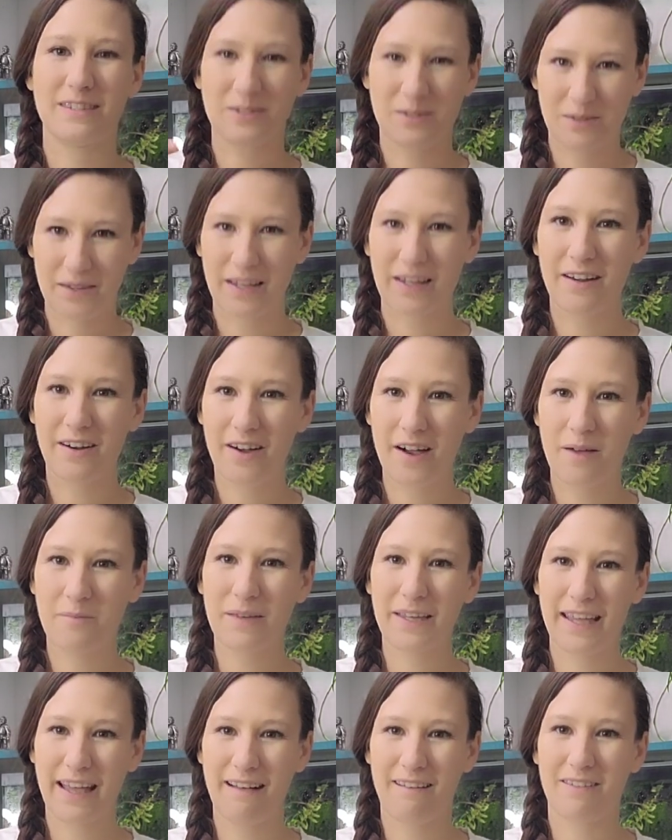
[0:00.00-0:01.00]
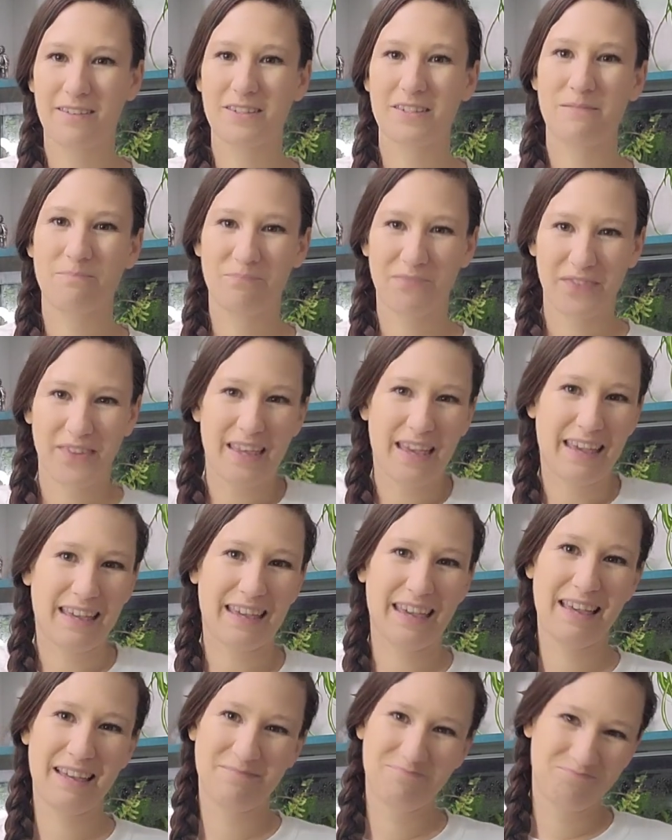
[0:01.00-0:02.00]
So they are coming out
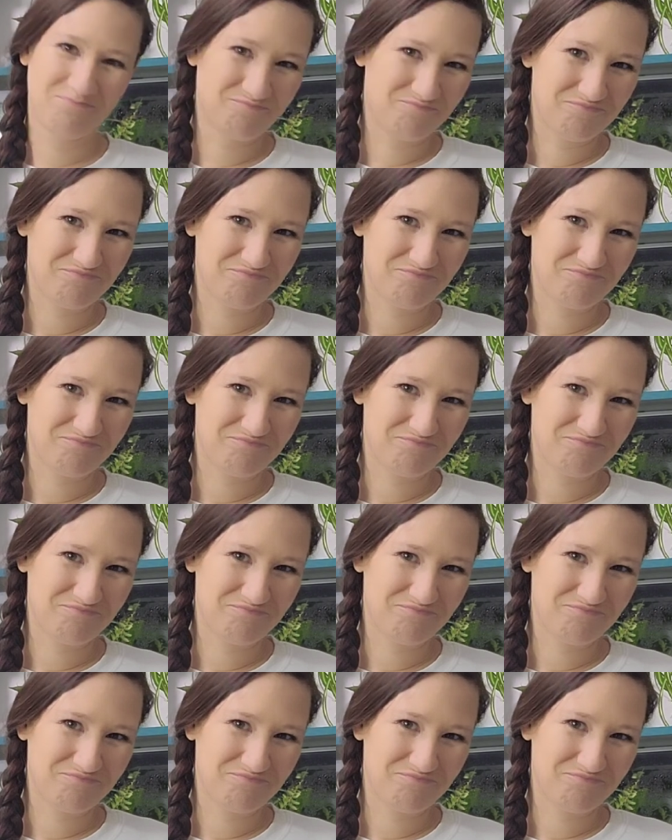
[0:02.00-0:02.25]
like